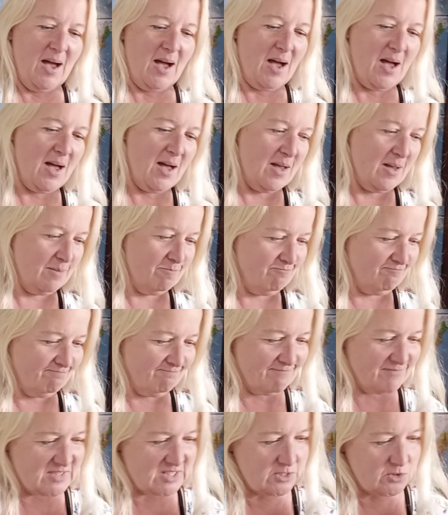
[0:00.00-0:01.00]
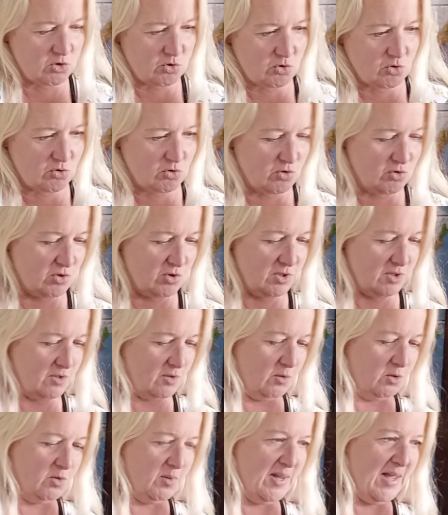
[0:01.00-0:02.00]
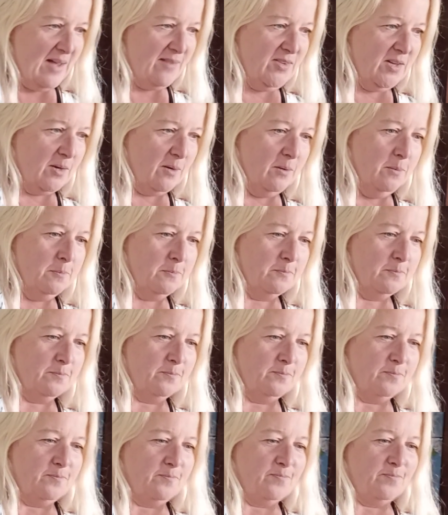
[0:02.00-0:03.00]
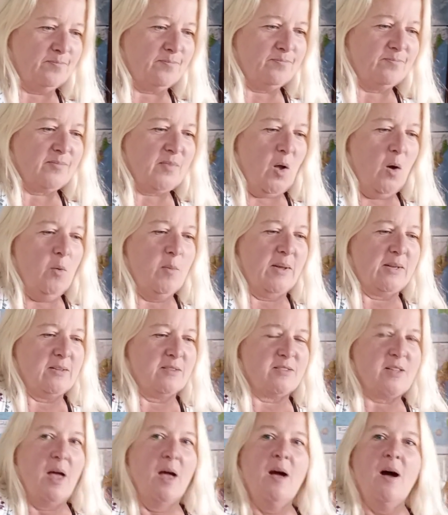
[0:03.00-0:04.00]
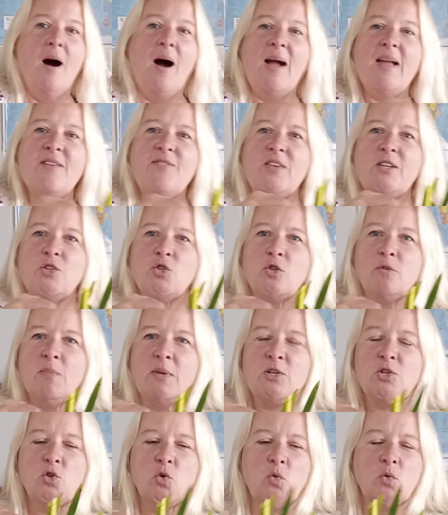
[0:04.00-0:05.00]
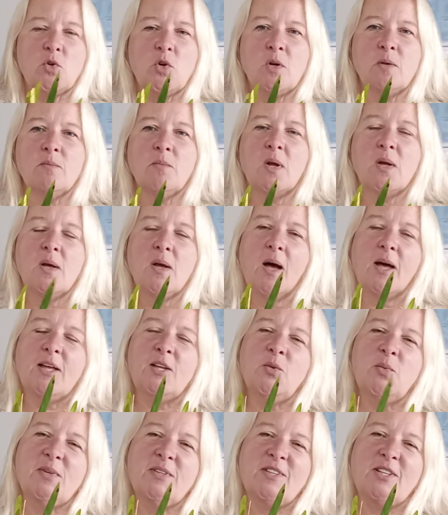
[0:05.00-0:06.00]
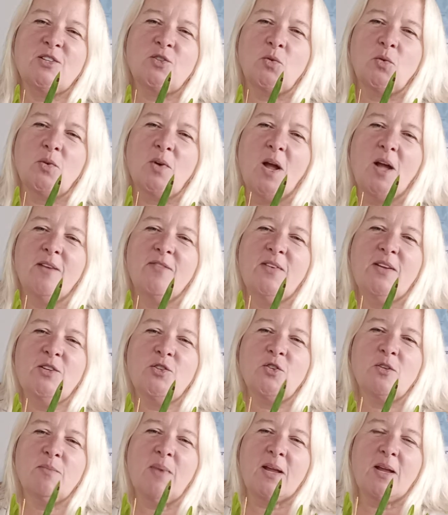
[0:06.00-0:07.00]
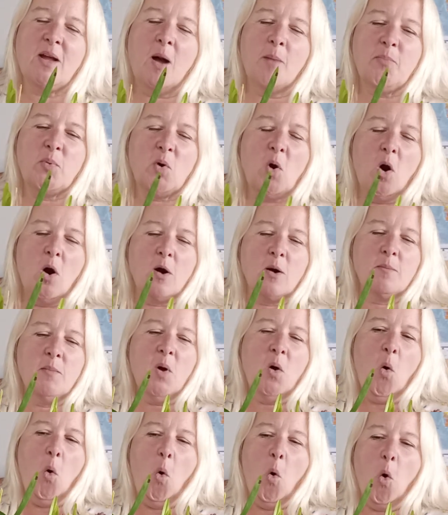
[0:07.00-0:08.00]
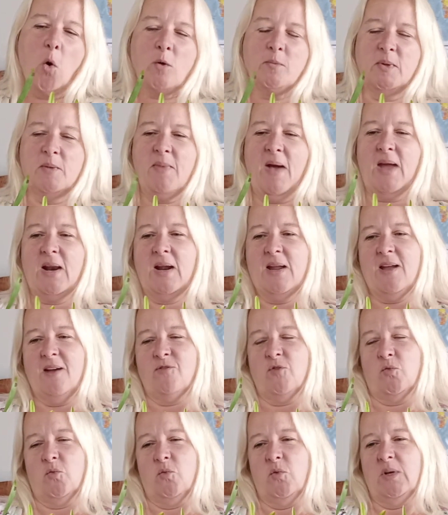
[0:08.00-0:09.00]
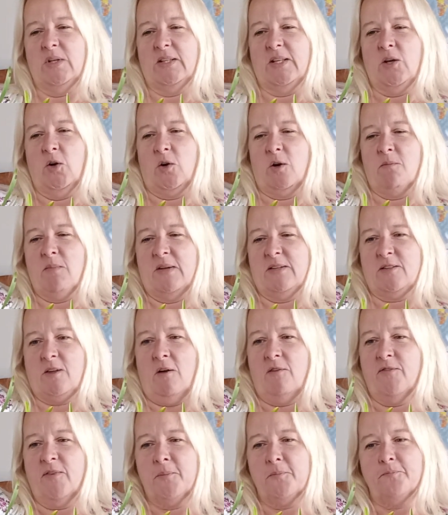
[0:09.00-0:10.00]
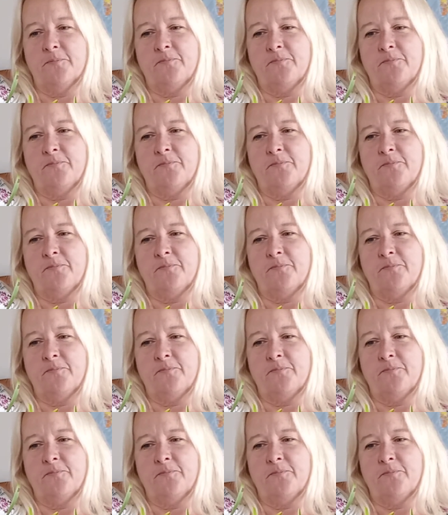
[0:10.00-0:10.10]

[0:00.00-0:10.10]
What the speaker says: Who do we have here? Oh my goodness, I have injured my shoulder. I don't want to say shoulder. I've injured my upper arm horribly bad. I have really hurt myself.